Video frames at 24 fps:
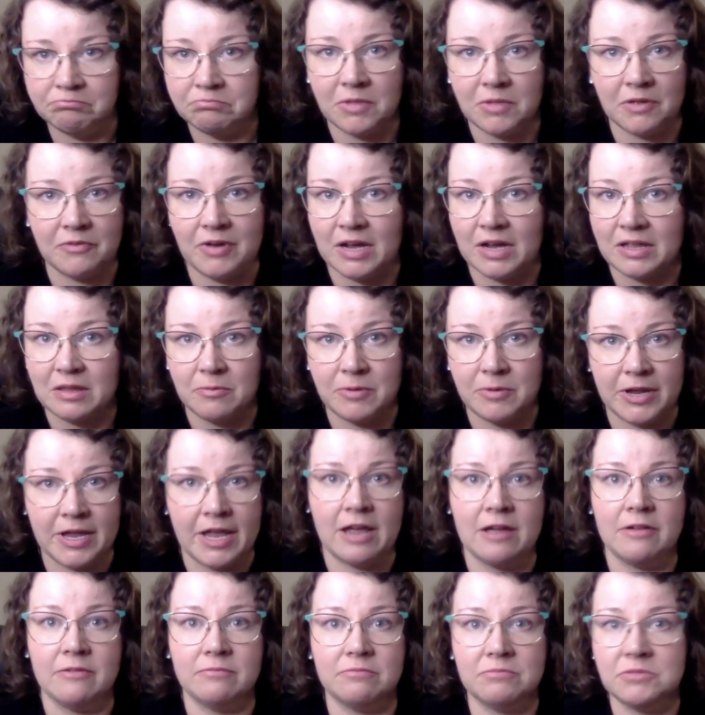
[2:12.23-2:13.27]
the fact that we
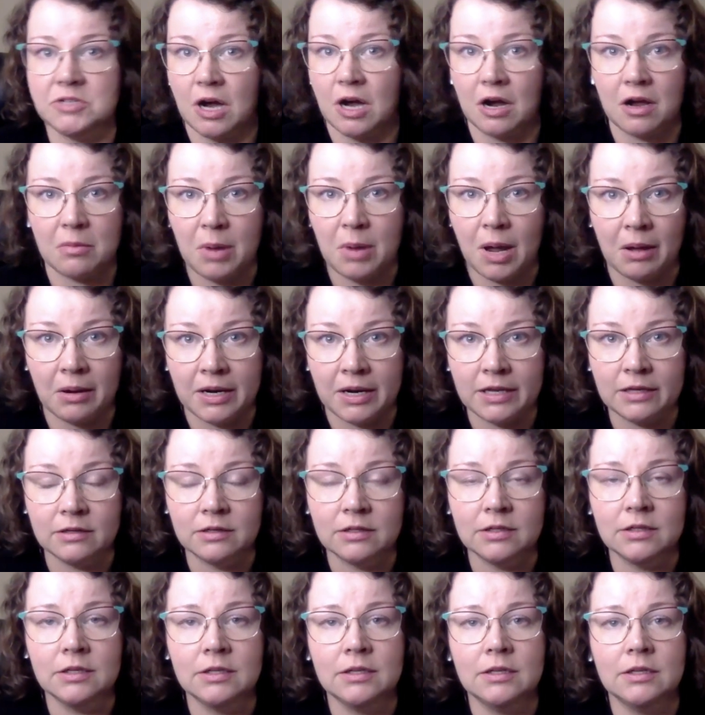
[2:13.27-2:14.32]
can't talk about it.
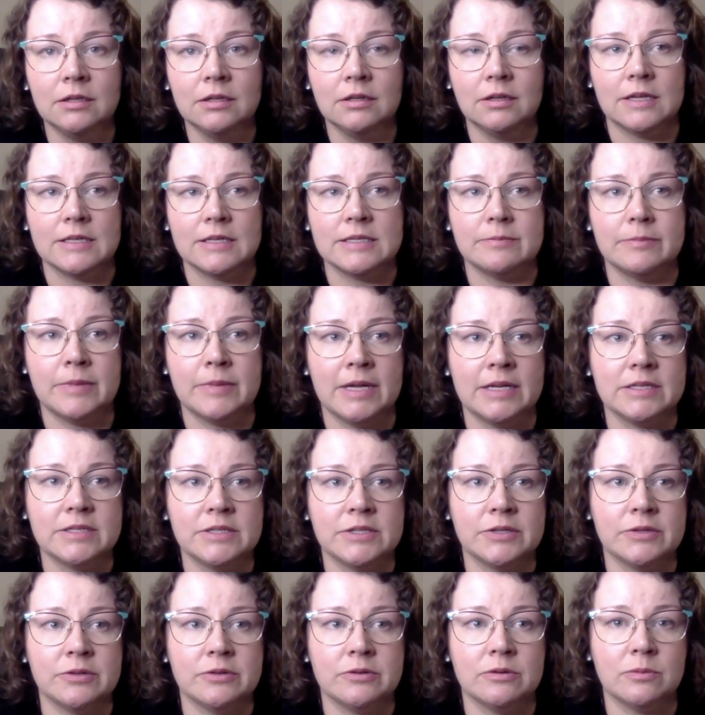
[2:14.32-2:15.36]
It's meant
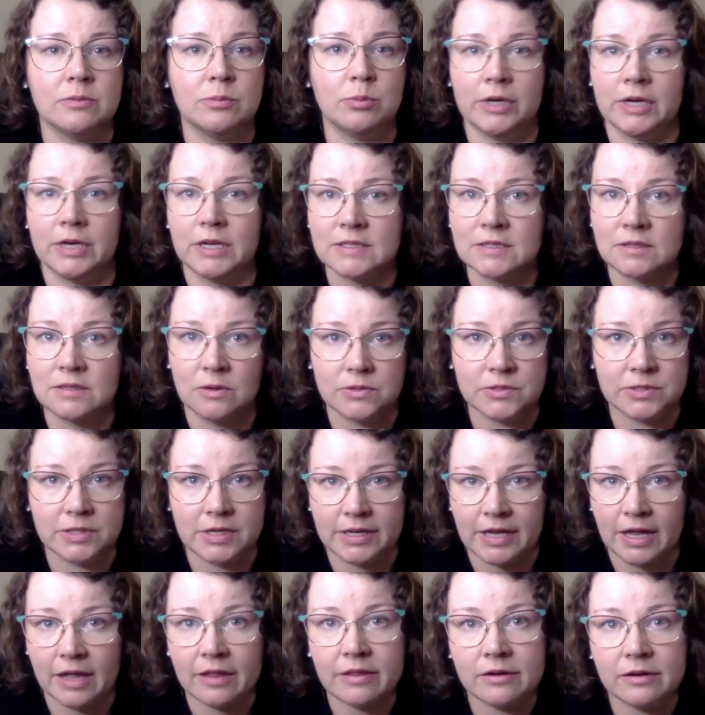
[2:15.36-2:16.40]
to bring us closer
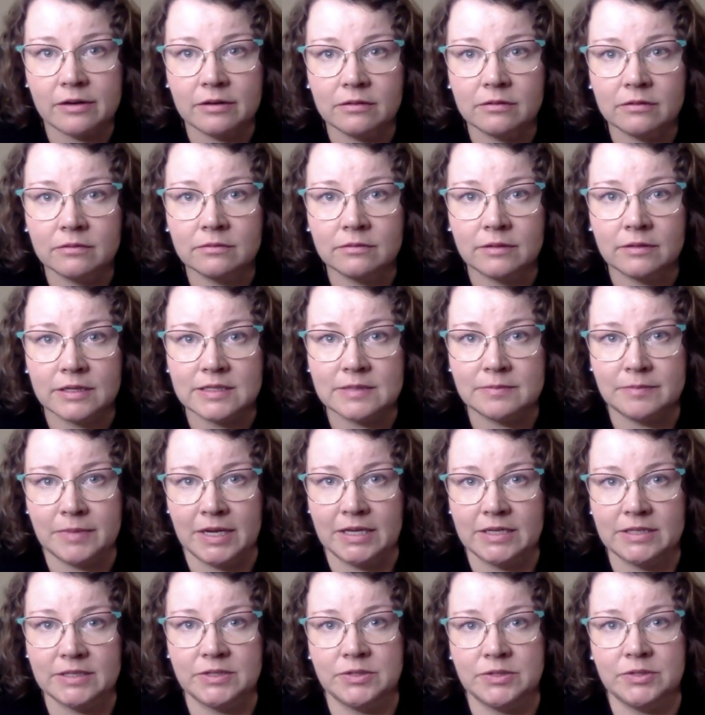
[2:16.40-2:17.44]
together. It's
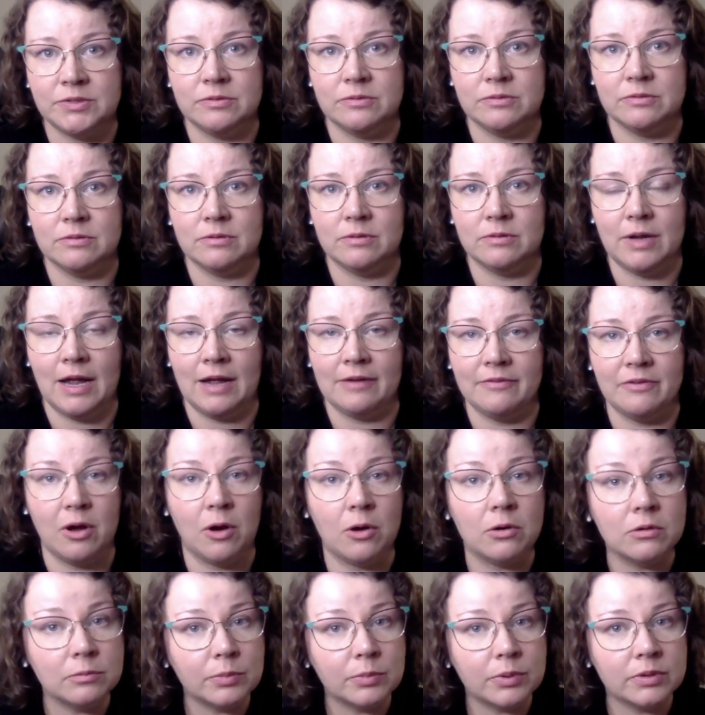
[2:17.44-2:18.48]
meant to have
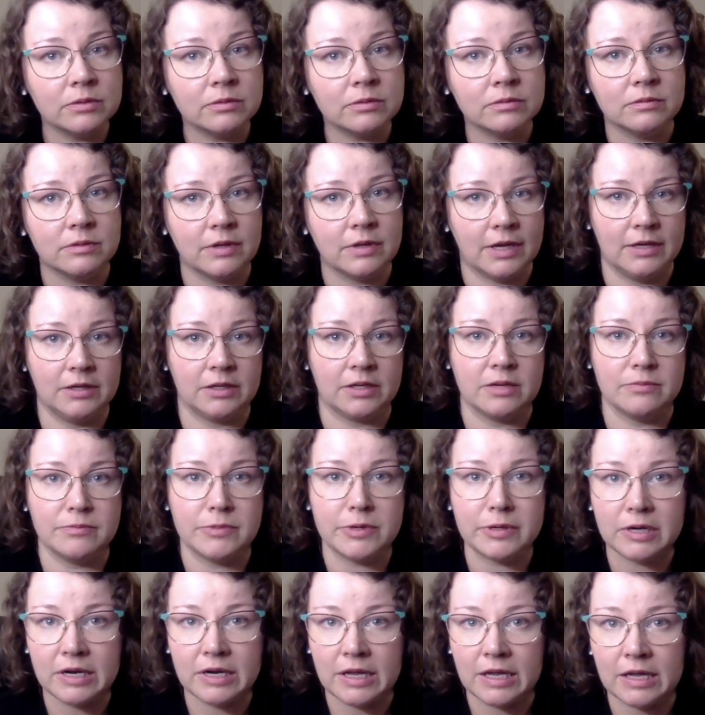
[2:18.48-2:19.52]
hope and
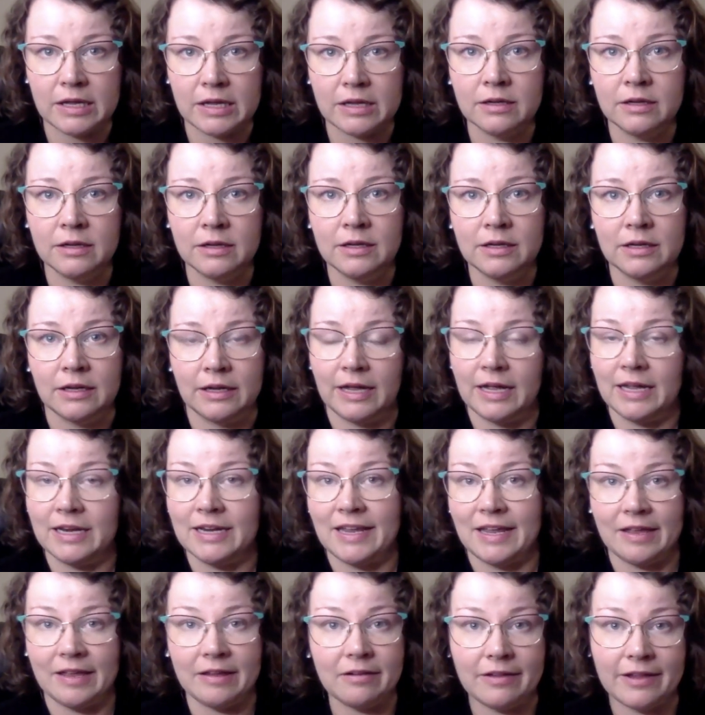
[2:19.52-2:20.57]
community and
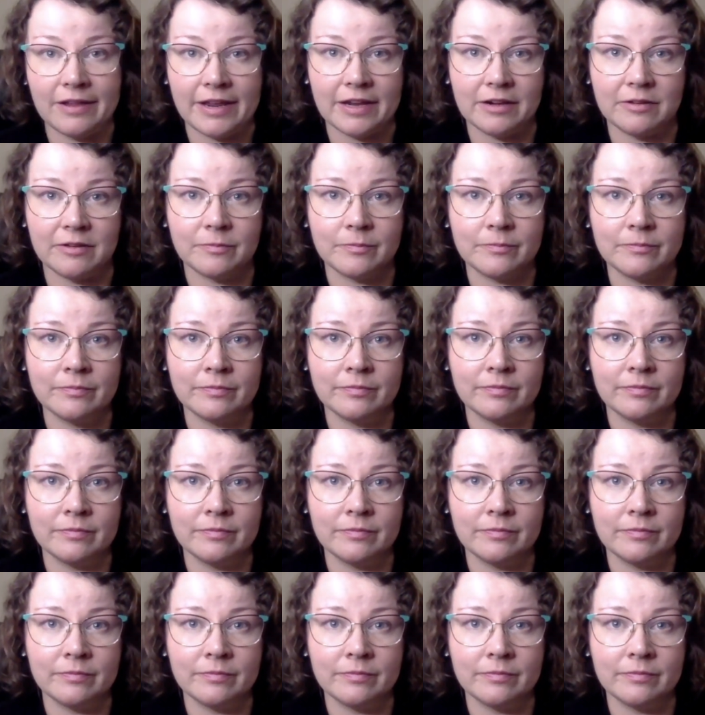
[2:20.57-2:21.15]
healing